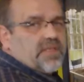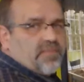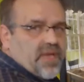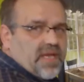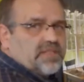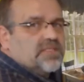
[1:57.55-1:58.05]
the
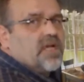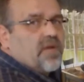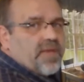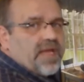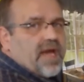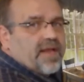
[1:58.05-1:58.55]
pins
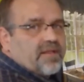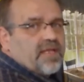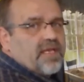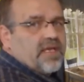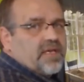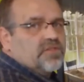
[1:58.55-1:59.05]
coming out of
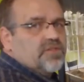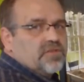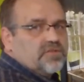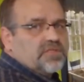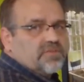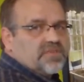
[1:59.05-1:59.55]
the
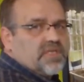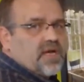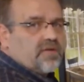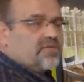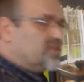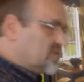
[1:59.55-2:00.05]
shoes
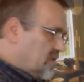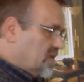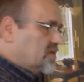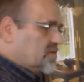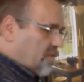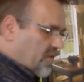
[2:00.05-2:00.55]
themselves.
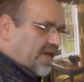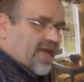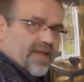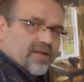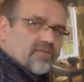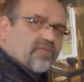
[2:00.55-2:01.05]
So
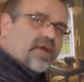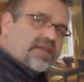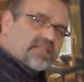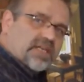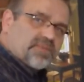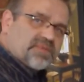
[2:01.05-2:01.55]
again,
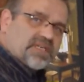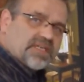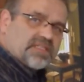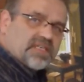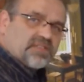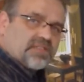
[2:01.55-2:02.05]
raise it up
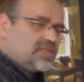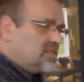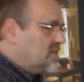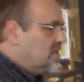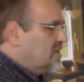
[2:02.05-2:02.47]
6 inches,